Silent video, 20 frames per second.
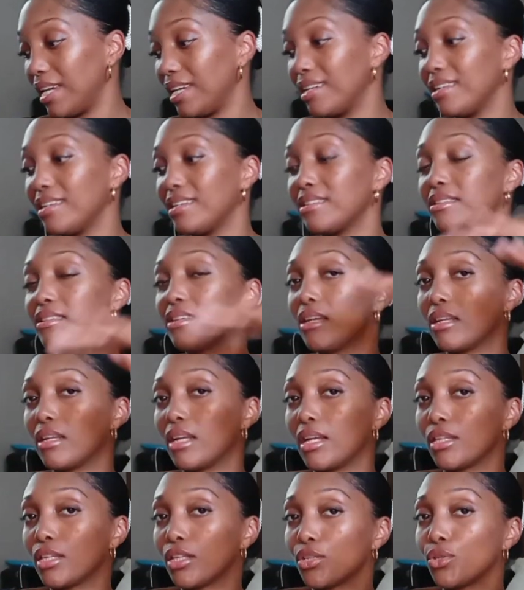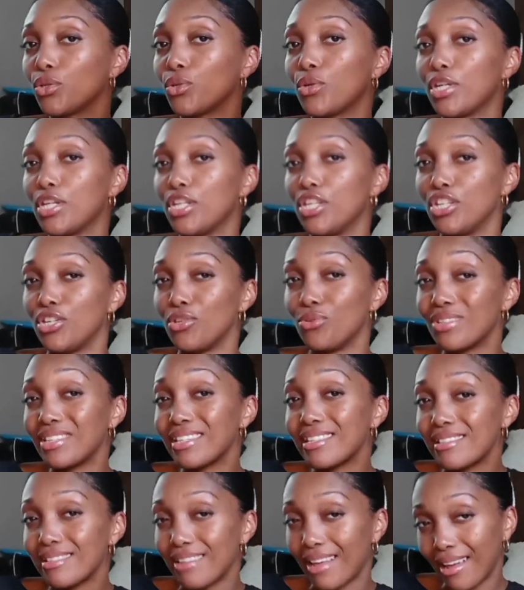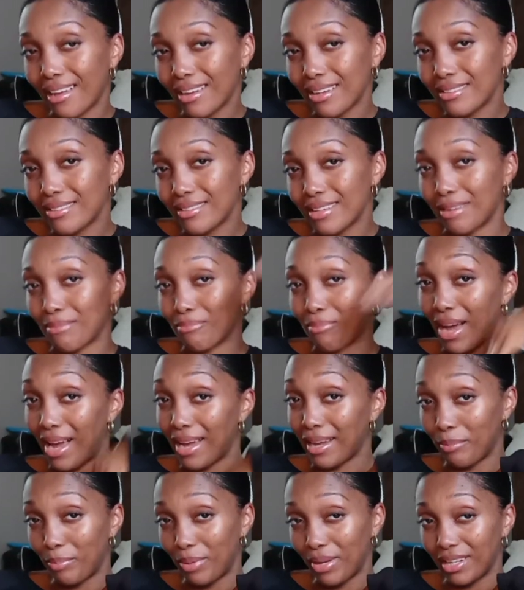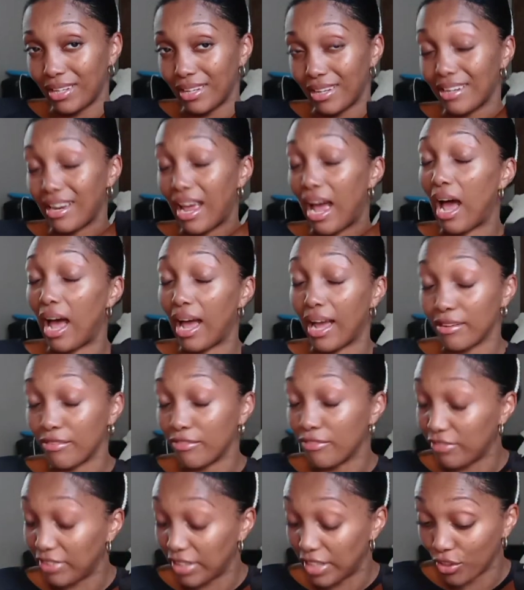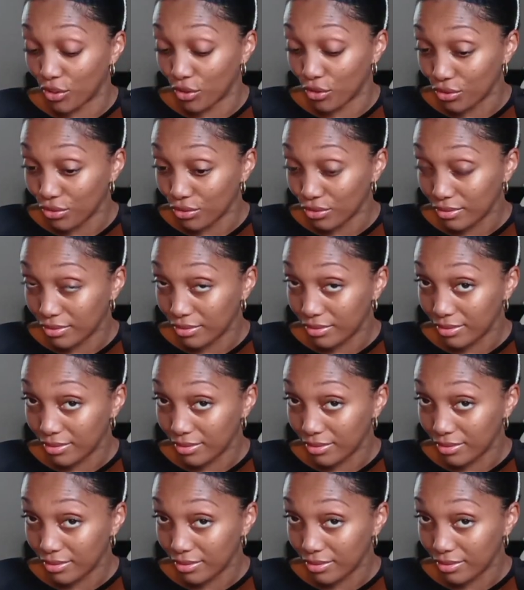It is a little unisex, in my opinion, I feel.